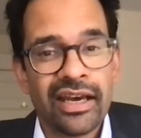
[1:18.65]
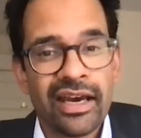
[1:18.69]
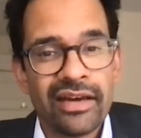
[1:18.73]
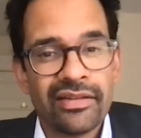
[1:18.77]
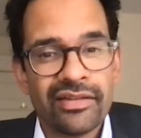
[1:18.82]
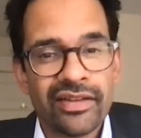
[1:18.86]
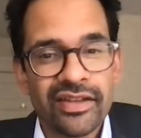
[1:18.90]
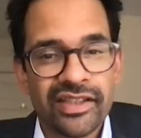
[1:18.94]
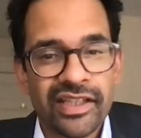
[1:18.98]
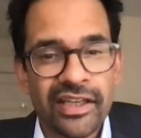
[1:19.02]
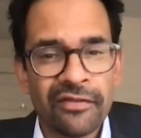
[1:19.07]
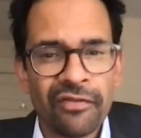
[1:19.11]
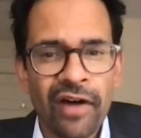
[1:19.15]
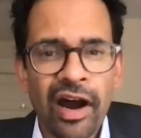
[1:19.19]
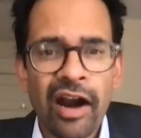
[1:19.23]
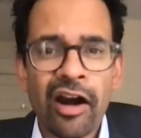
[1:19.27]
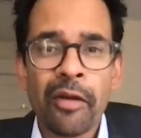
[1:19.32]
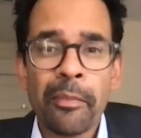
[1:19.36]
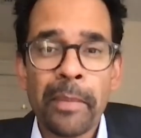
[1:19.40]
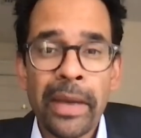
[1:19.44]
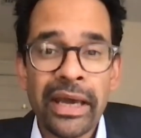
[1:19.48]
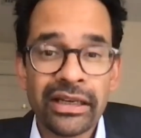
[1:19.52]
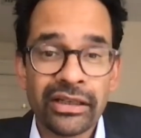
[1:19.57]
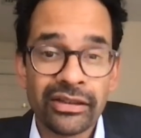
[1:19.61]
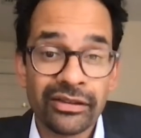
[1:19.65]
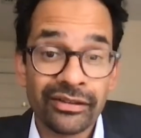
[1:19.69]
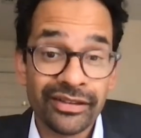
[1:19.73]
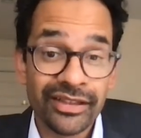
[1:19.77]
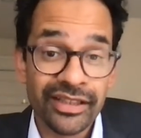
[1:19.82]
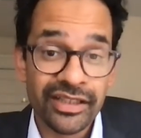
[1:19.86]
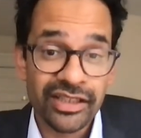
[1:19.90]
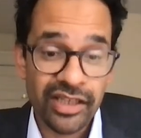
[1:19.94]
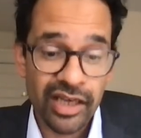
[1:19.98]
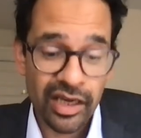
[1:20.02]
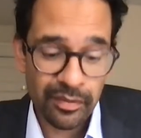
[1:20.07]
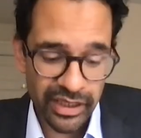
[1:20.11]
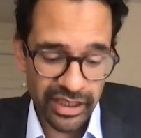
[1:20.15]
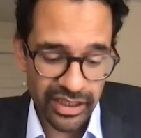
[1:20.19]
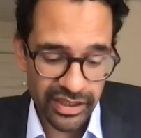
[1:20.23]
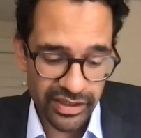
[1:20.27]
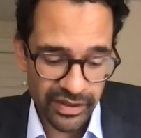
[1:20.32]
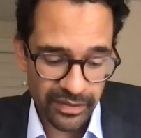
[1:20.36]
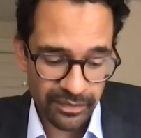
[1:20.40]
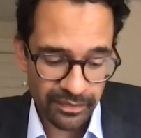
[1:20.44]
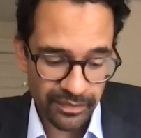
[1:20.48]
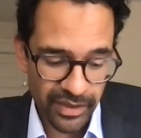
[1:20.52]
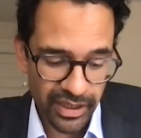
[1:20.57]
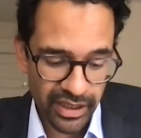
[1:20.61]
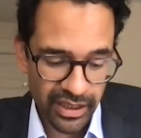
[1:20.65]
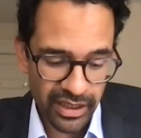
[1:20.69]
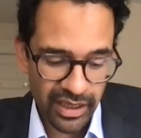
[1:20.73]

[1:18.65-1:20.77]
this environmental determinism,